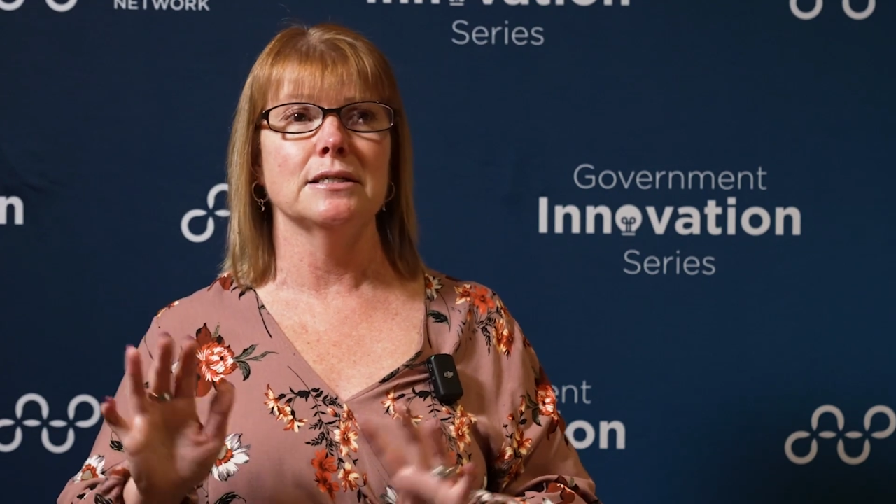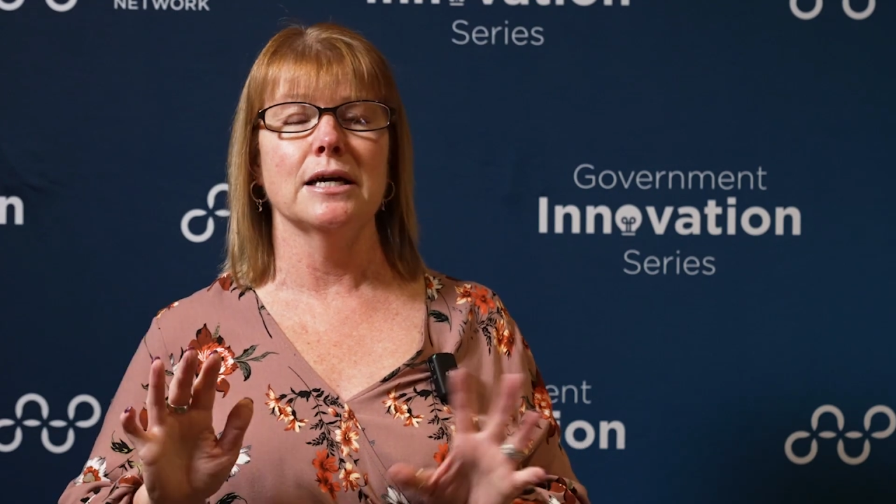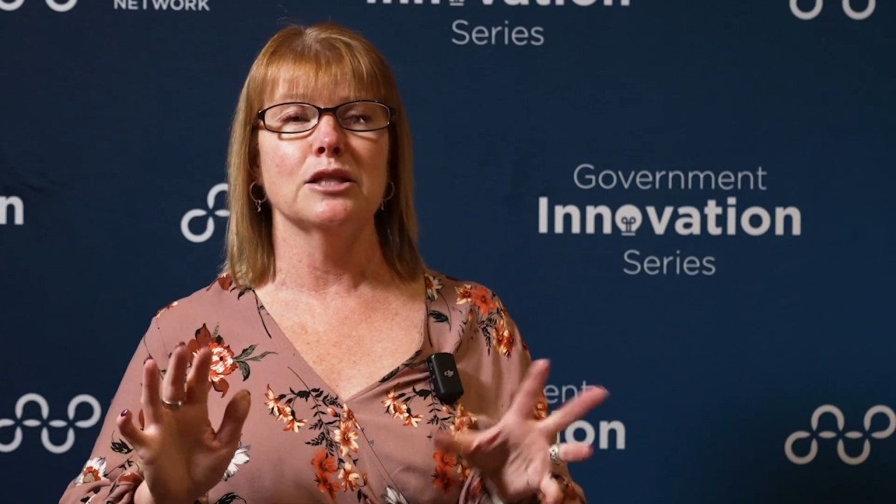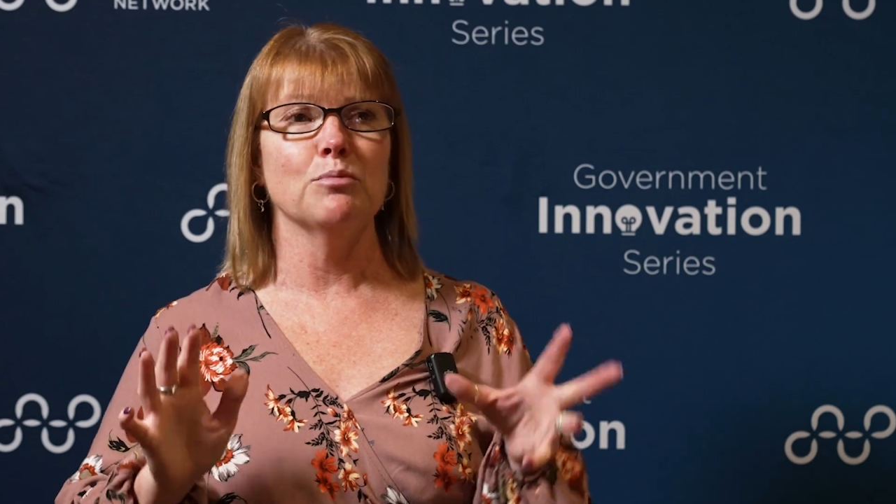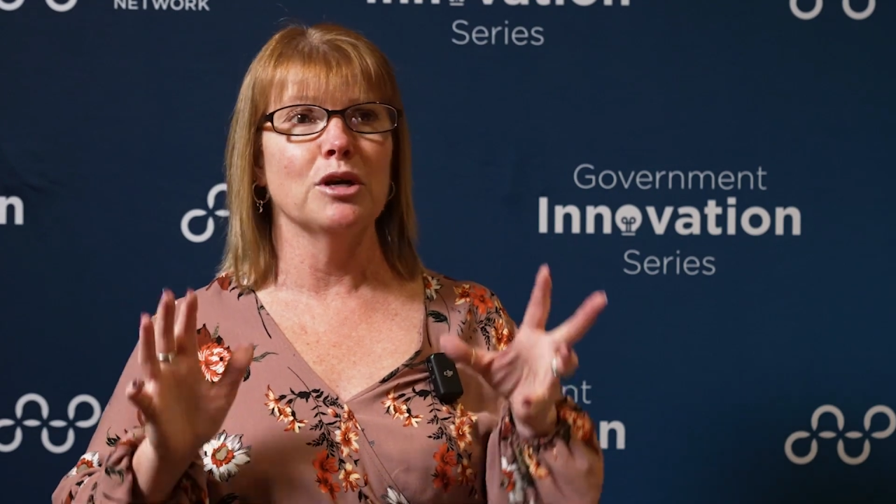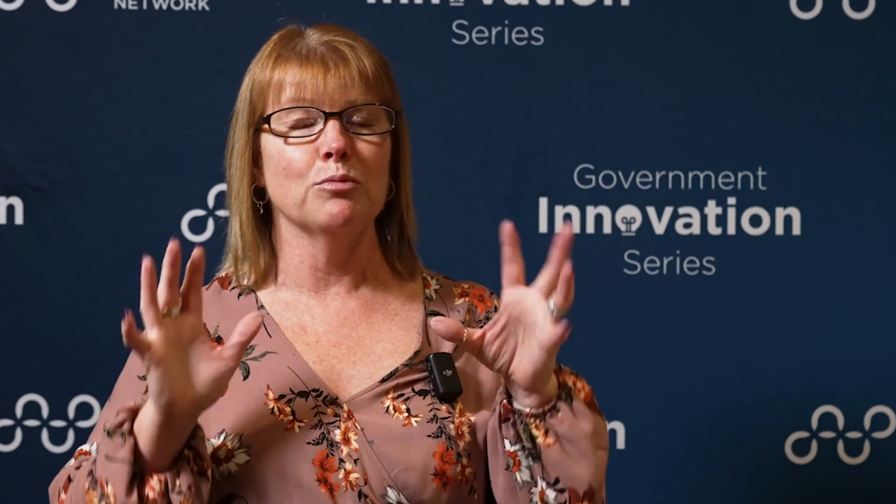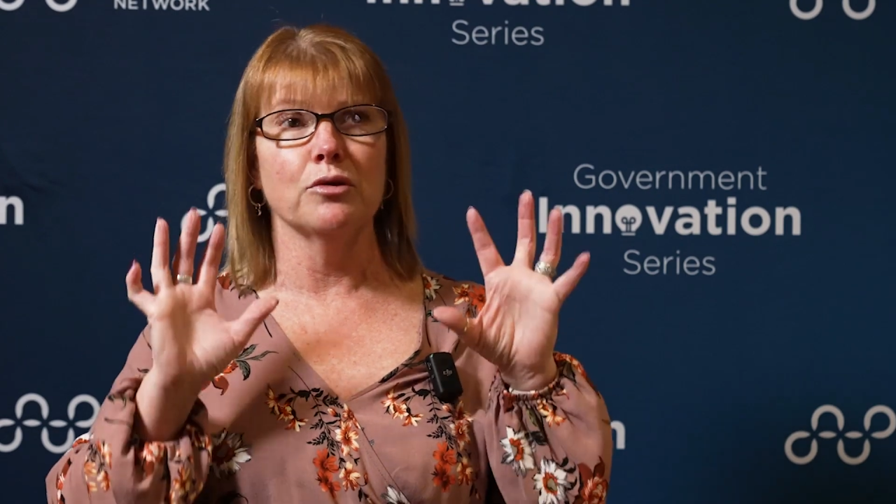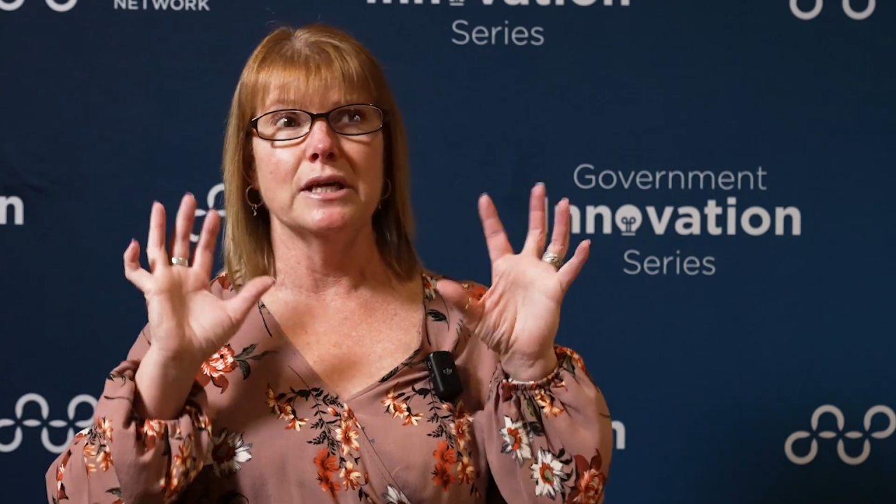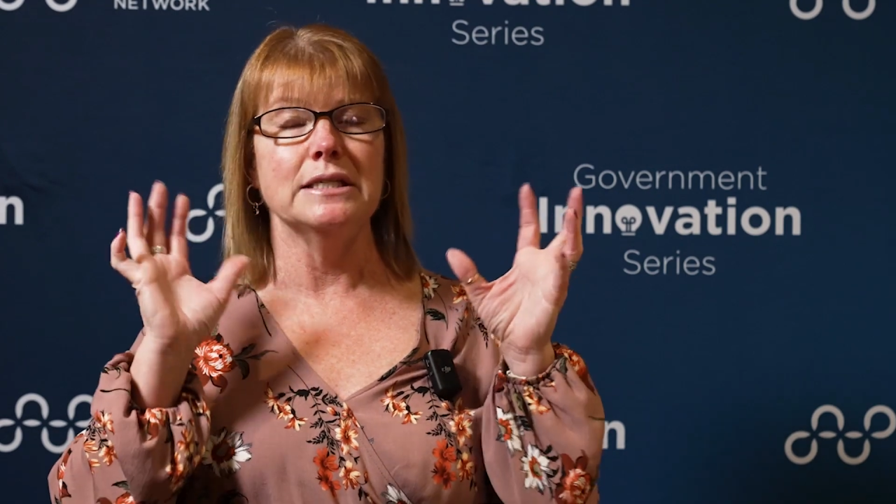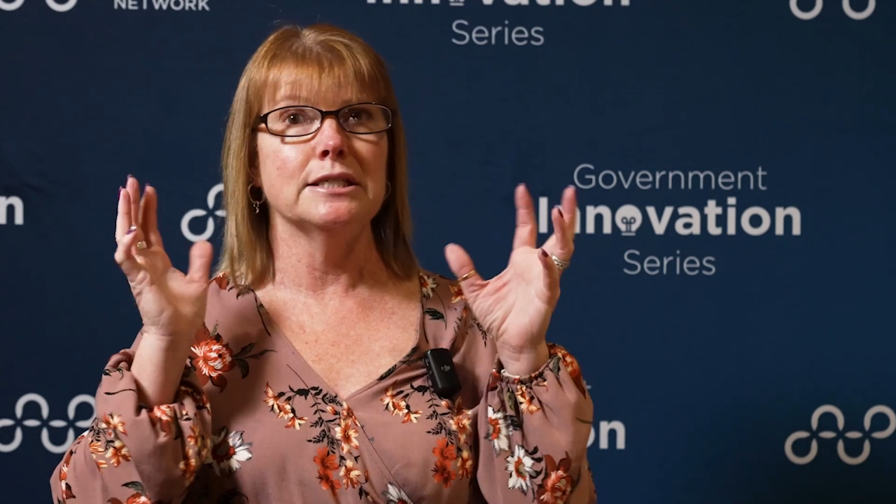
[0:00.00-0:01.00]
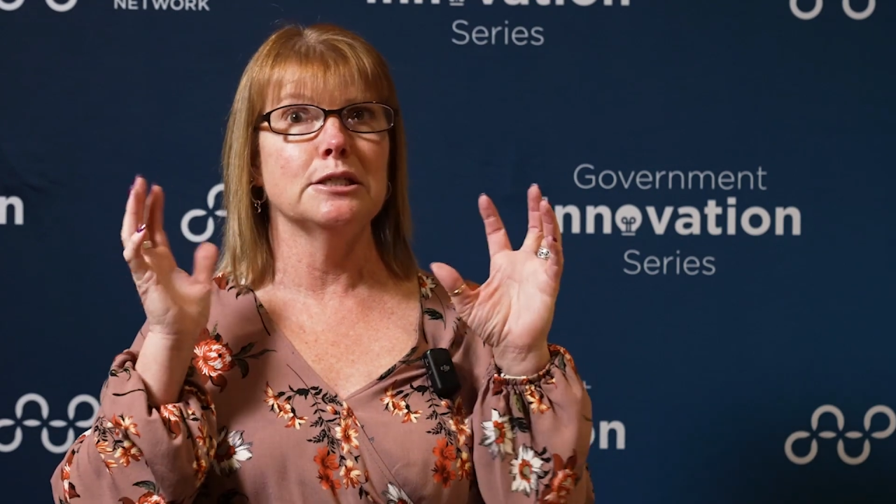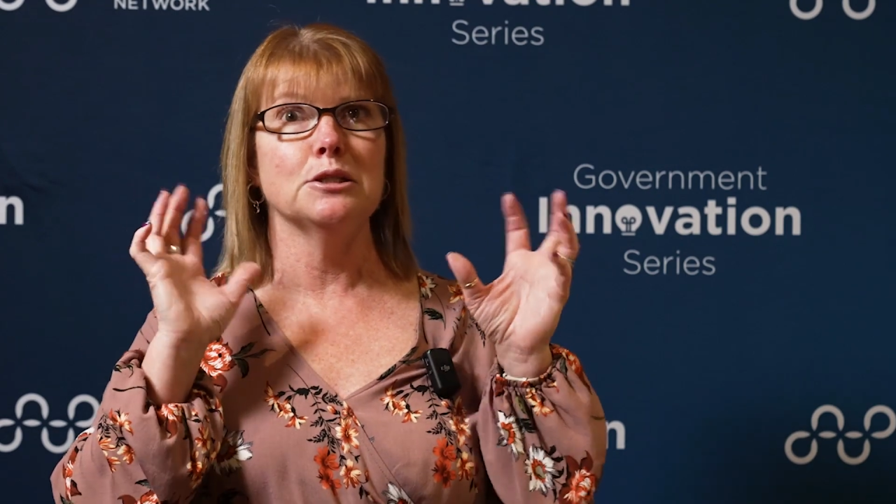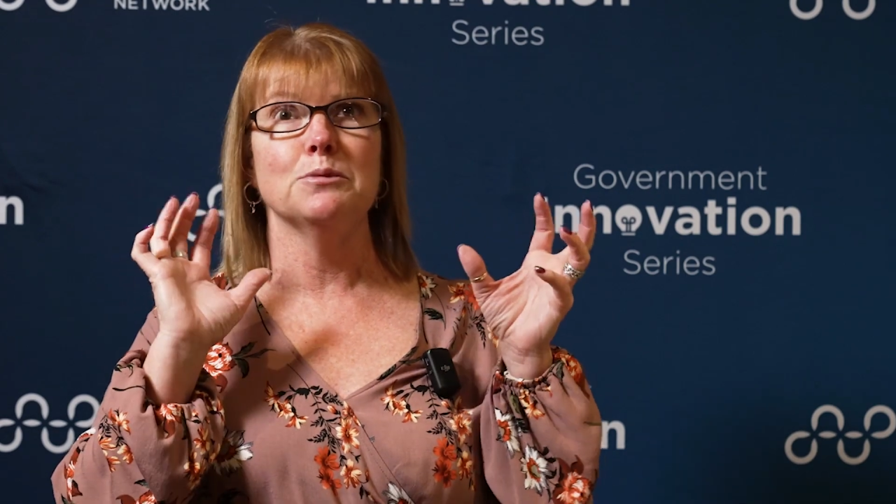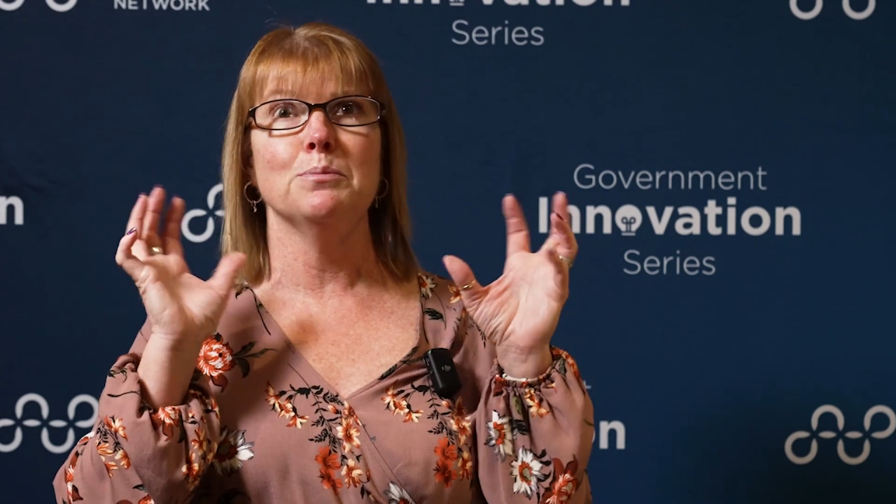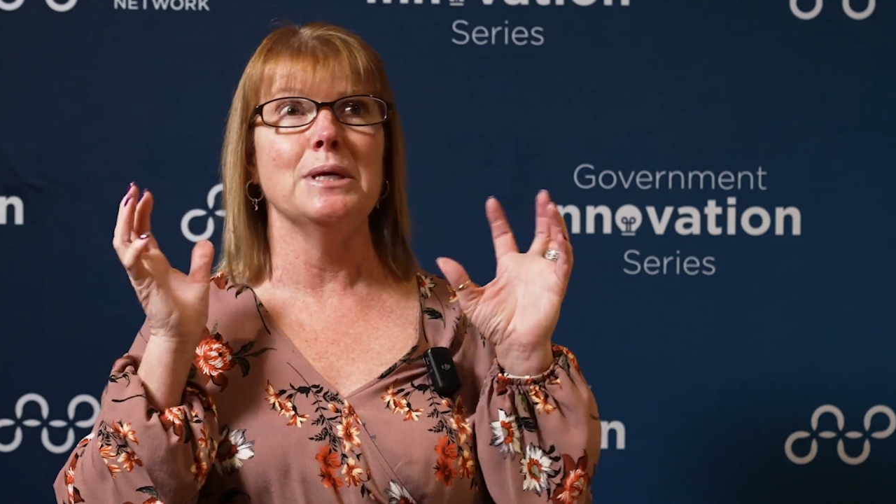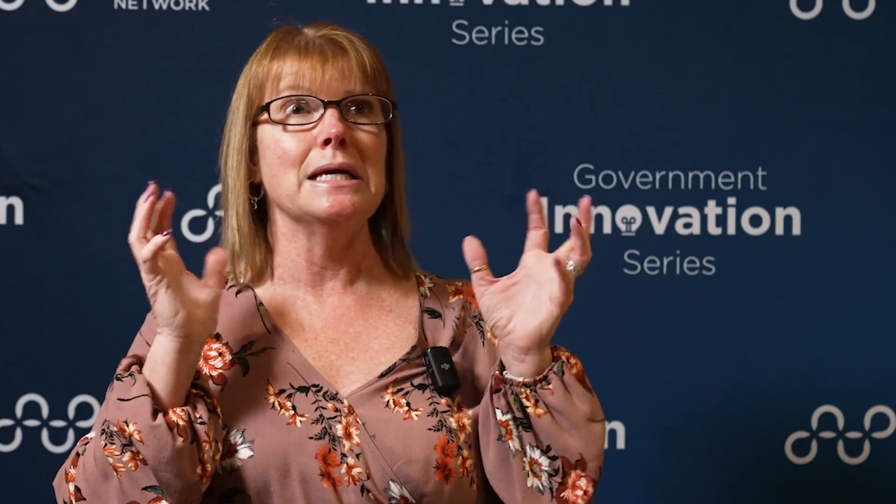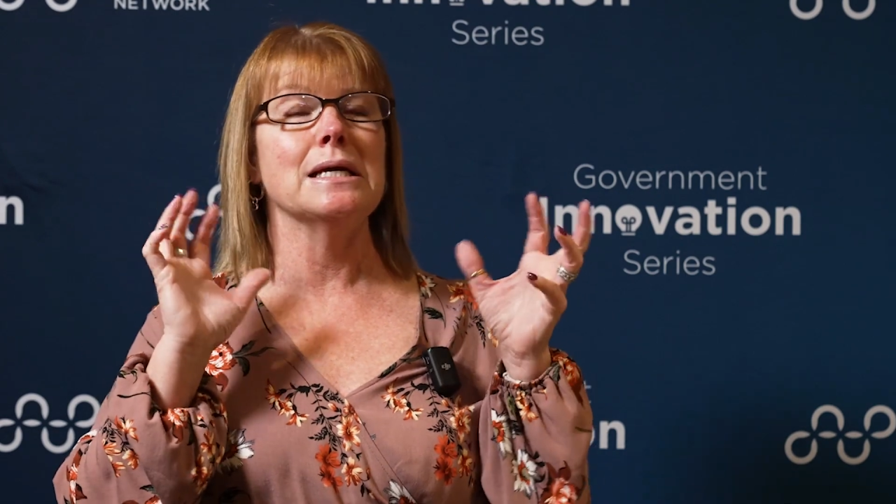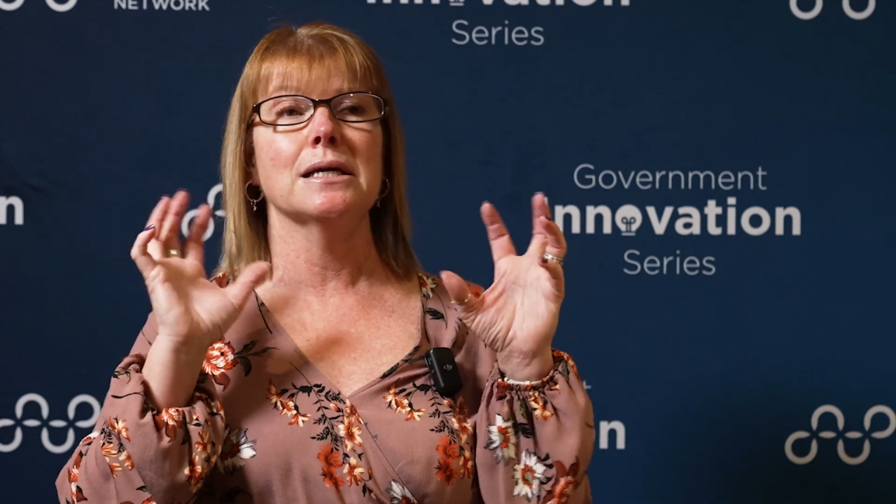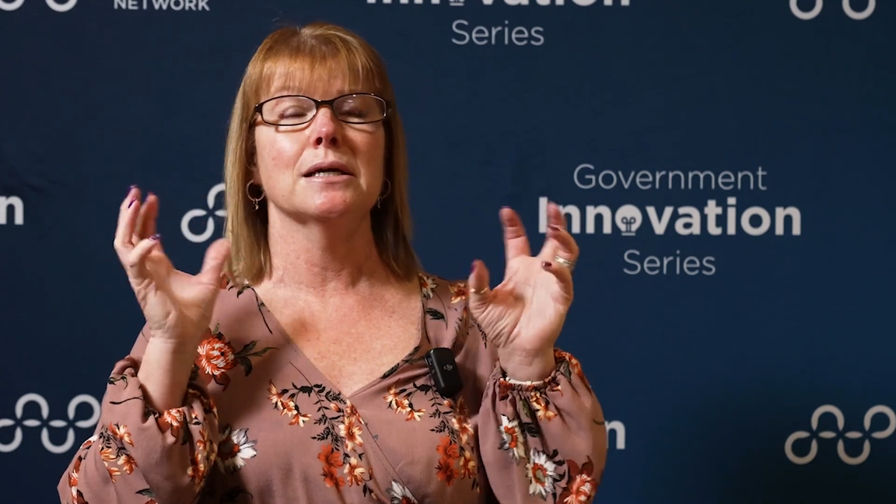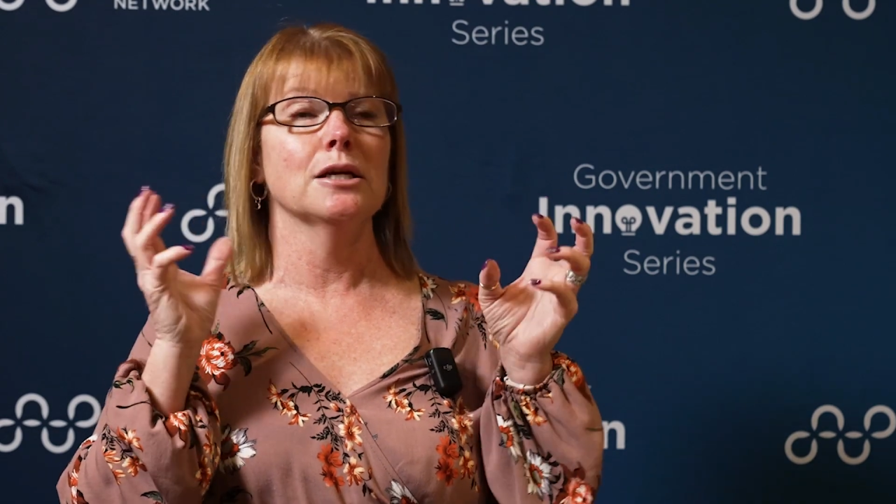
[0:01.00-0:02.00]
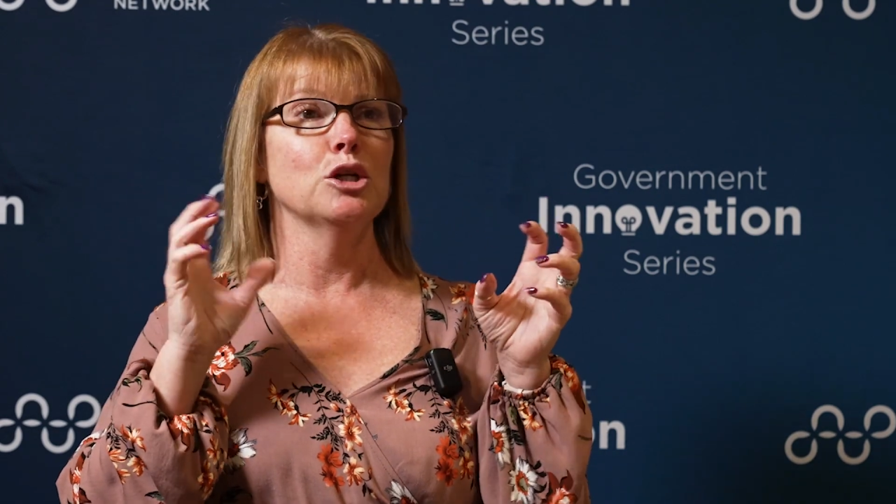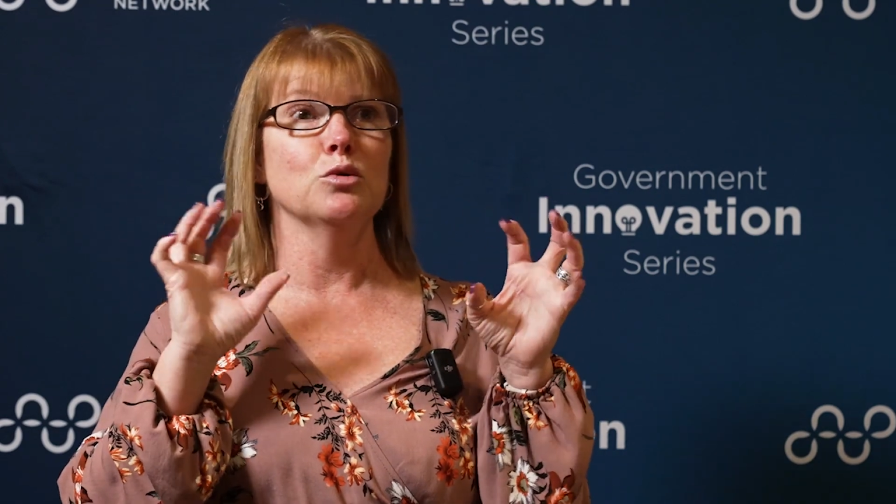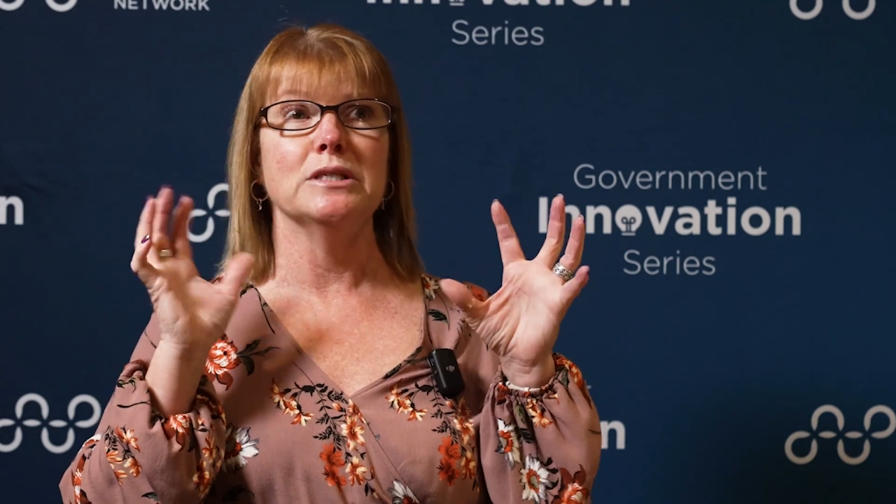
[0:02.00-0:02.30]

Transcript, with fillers: not the people that speak, you know,